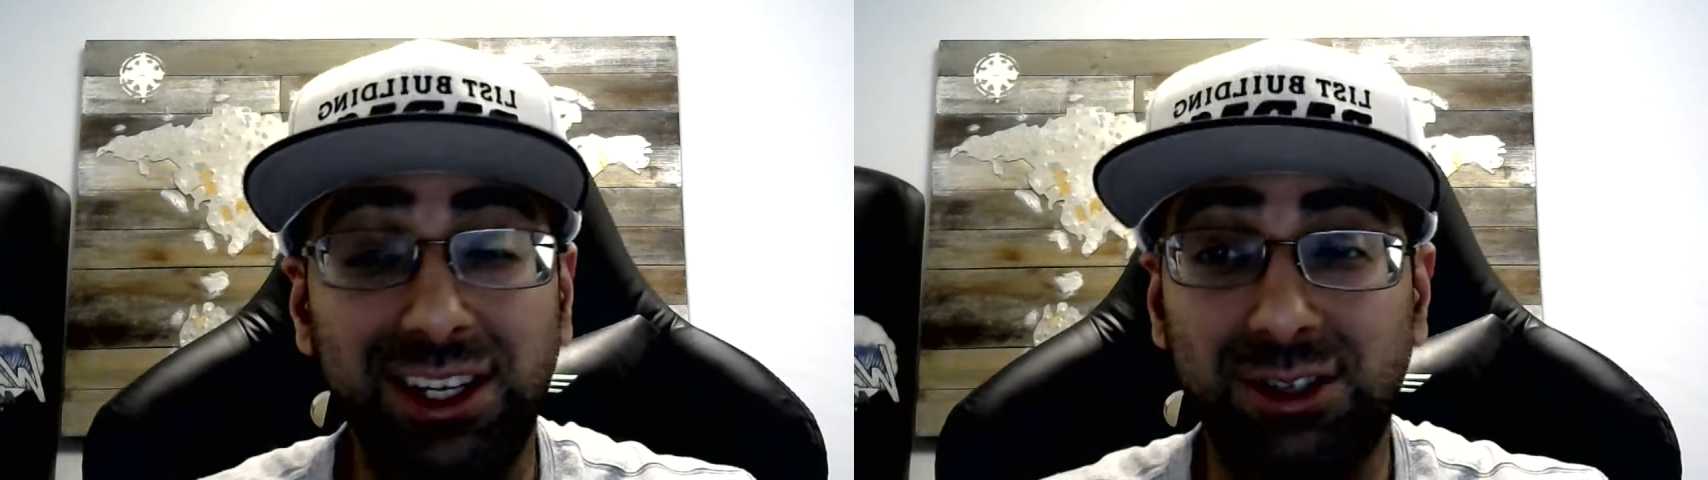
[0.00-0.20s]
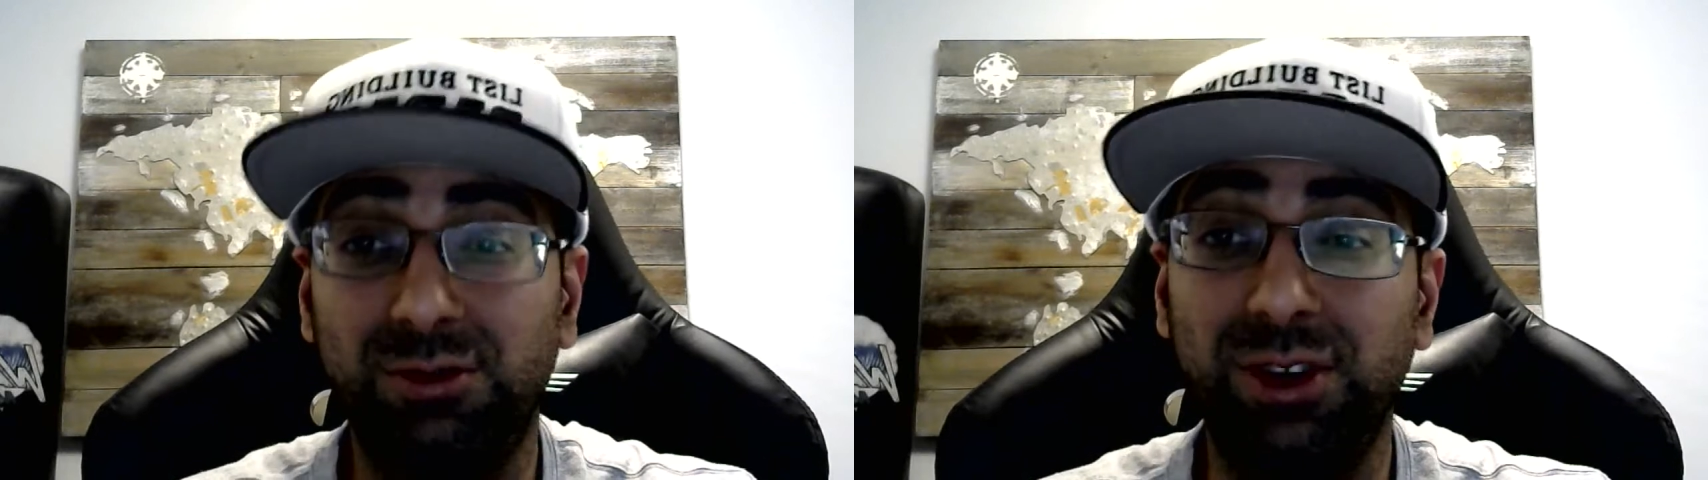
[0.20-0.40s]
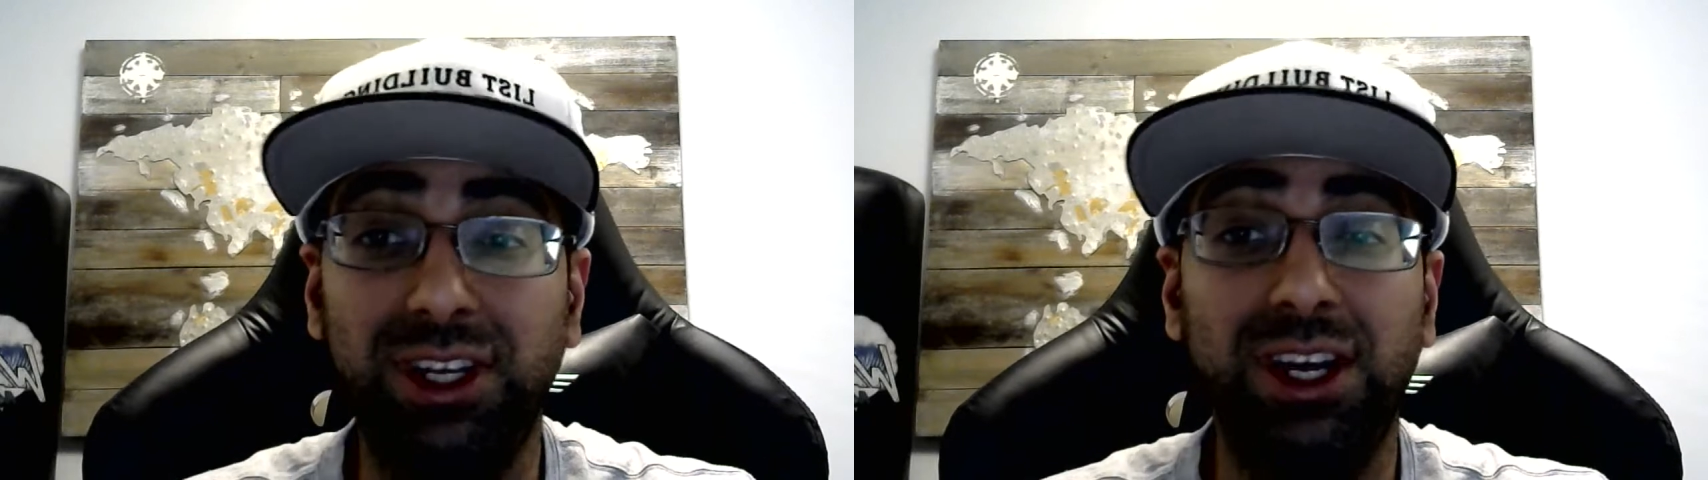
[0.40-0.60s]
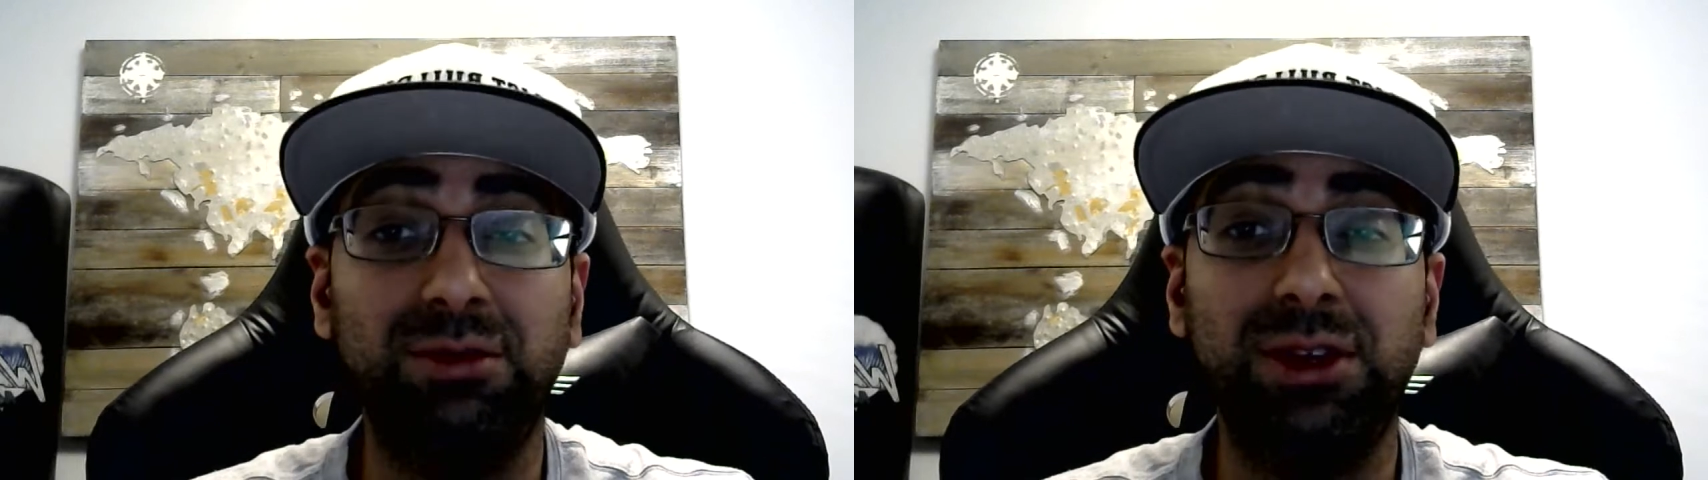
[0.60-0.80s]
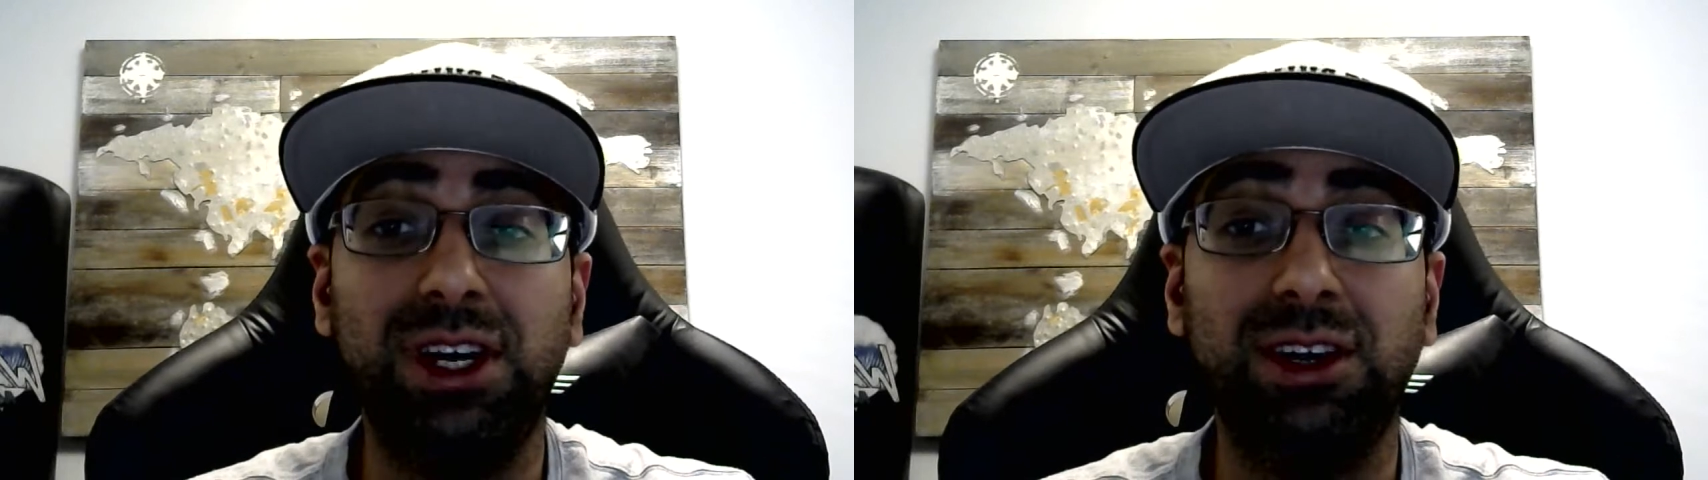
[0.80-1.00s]
It's really
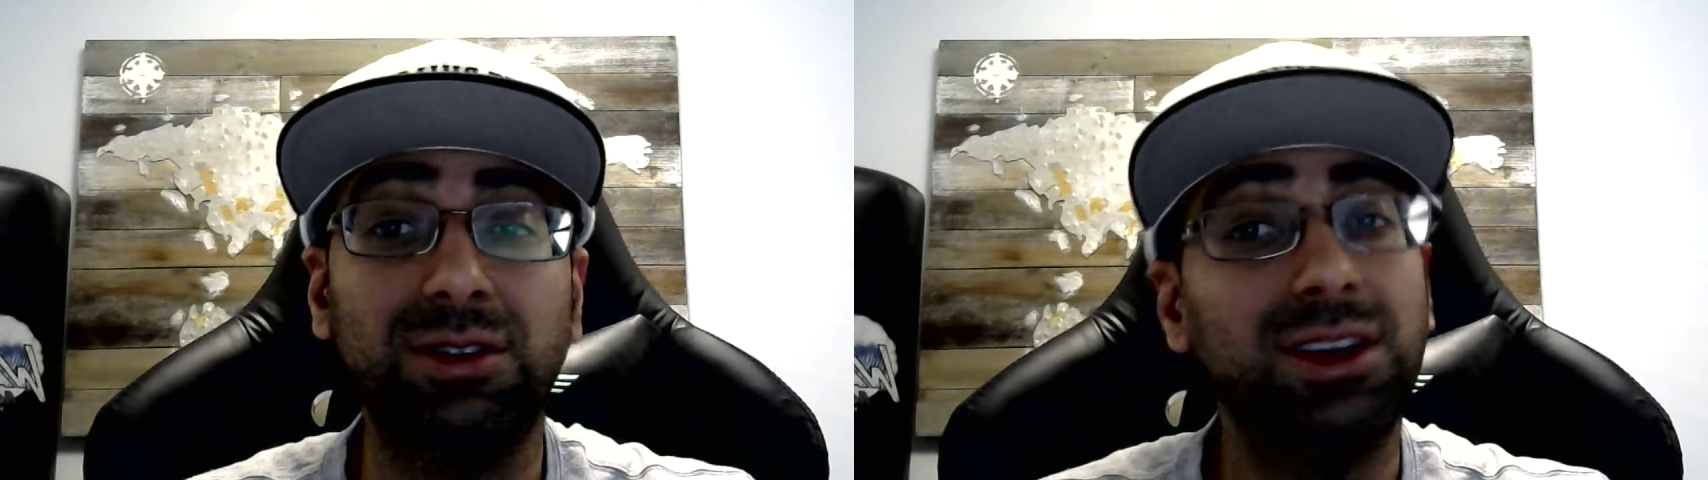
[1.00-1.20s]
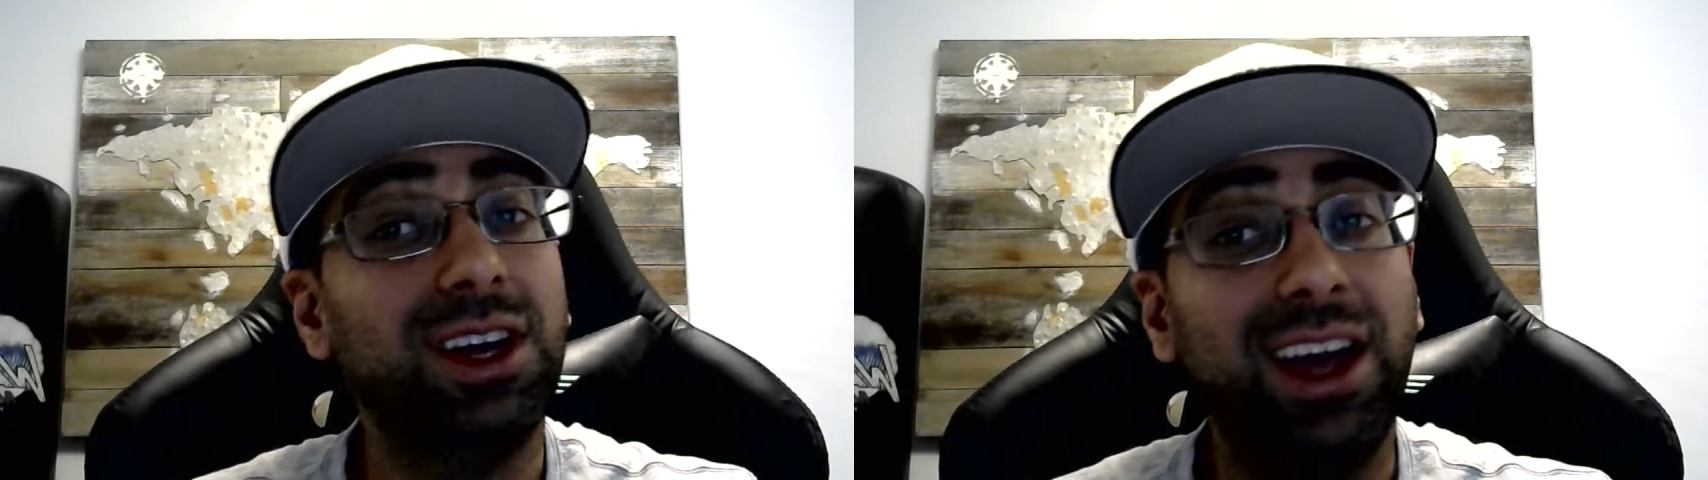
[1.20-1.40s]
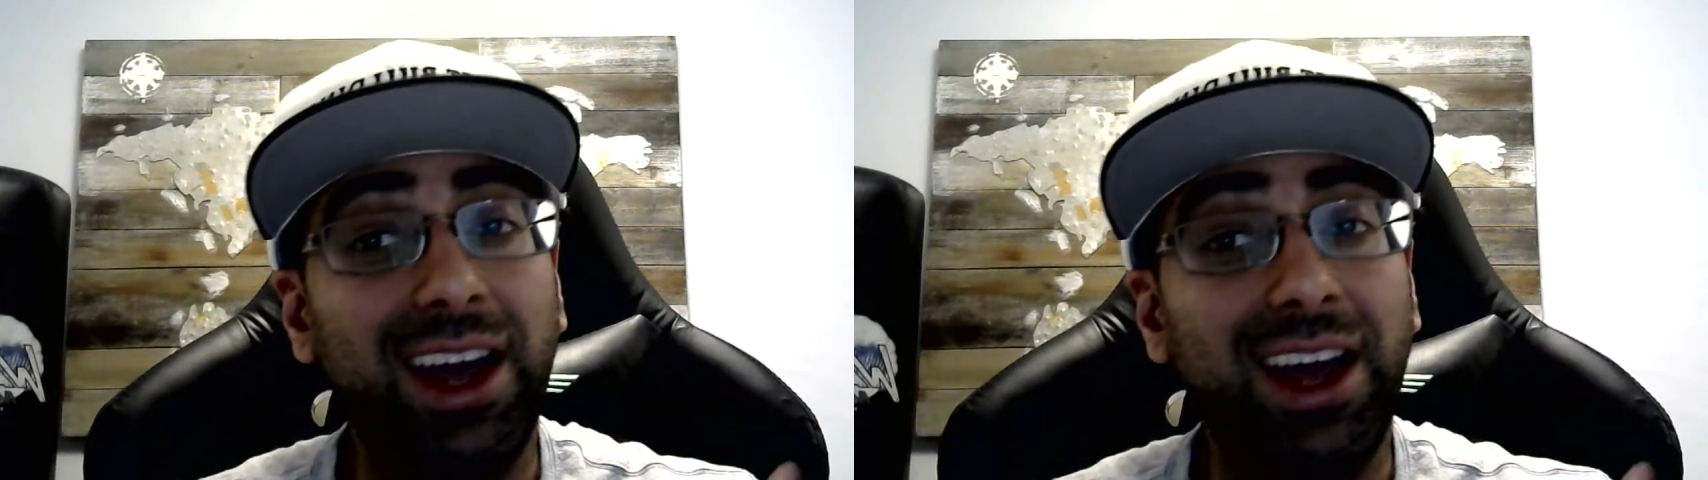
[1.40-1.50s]
helped me out,